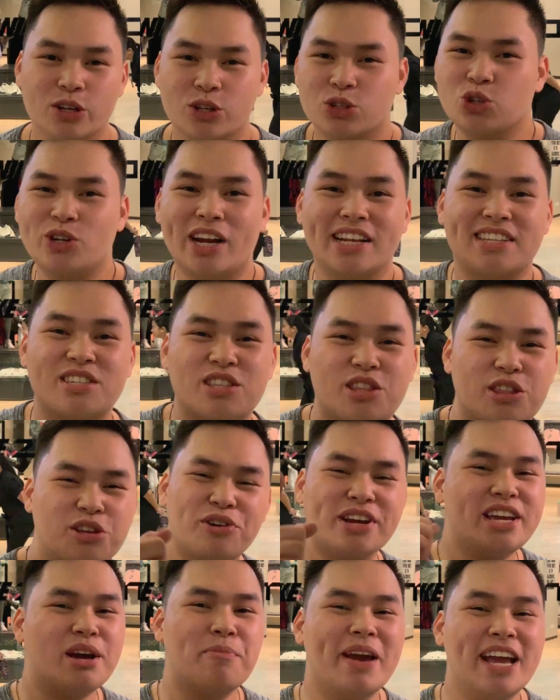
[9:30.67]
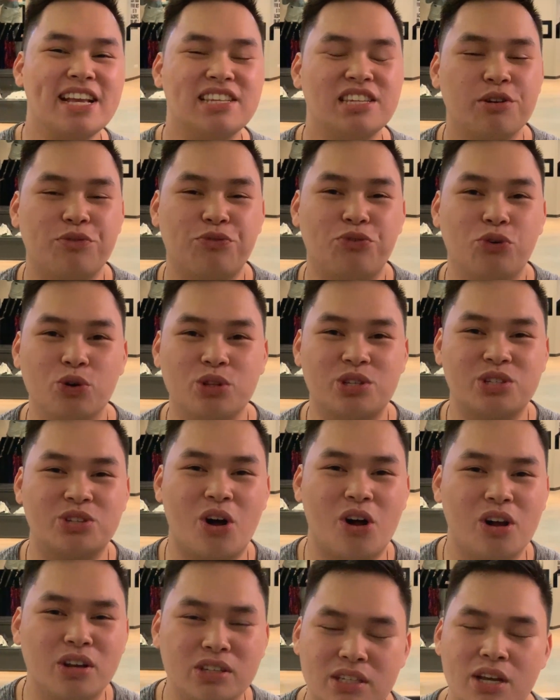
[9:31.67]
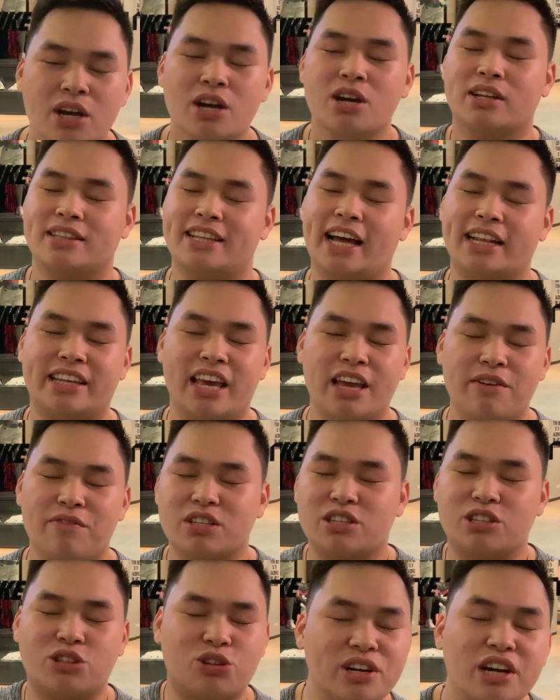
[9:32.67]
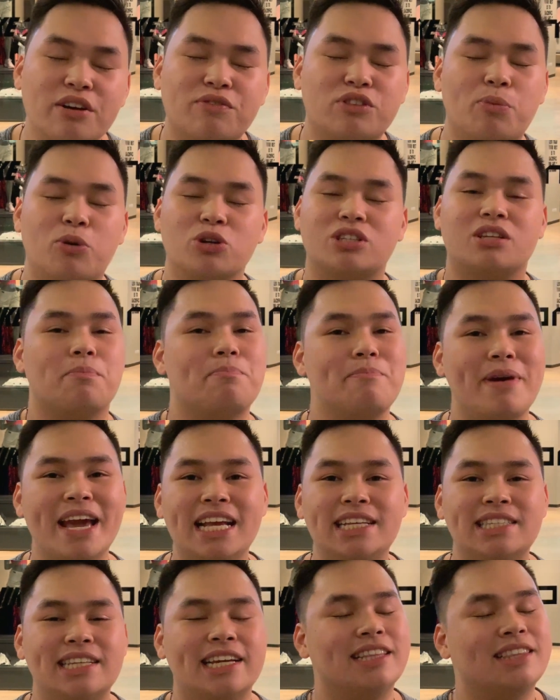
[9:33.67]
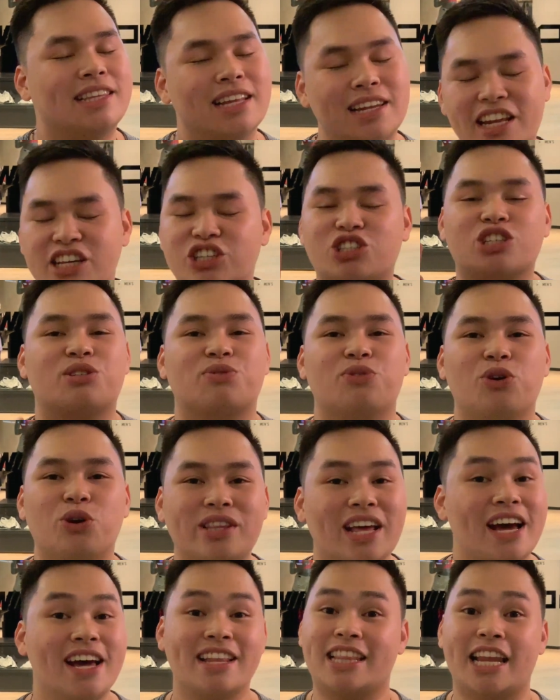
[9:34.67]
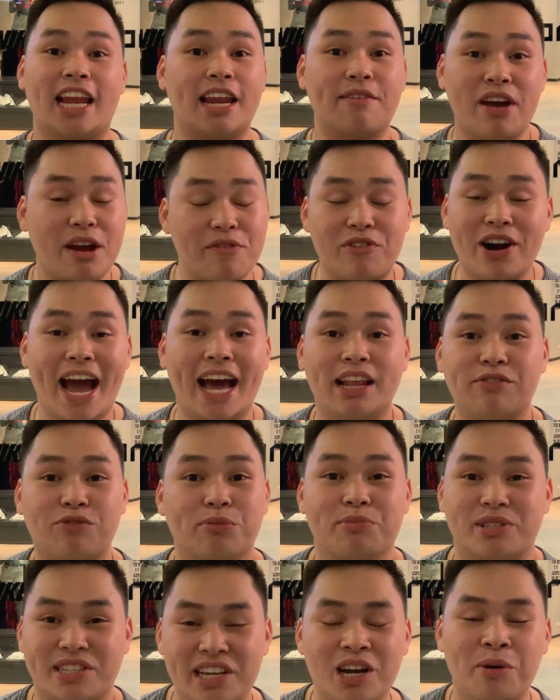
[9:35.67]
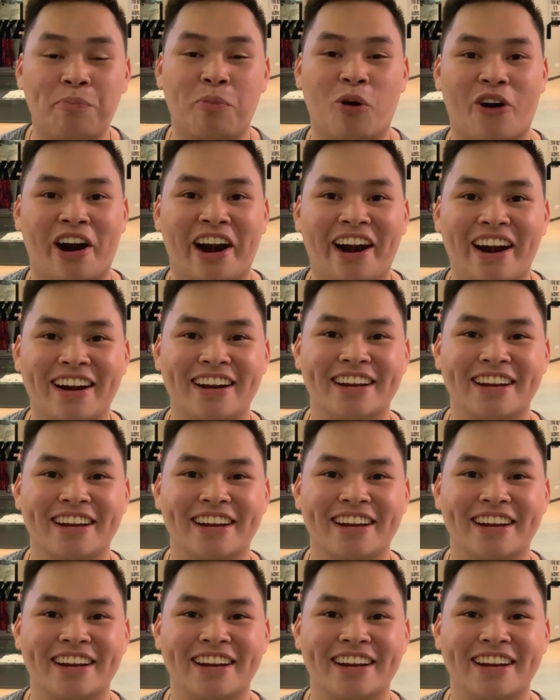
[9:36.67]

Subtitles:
So that's 3 amazing food stalls that gave us 3 of the most amazing and delicious food that I've ever had from Singapore.